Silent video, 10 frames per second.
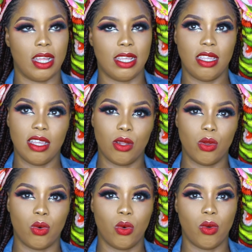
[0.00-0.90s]
like
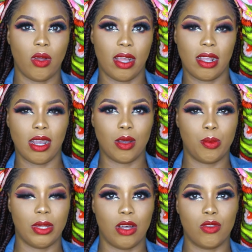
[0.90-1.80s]
yellow Ankara
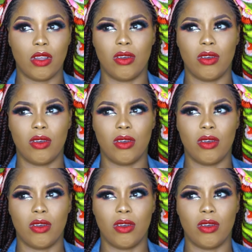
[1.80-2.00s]
blouse.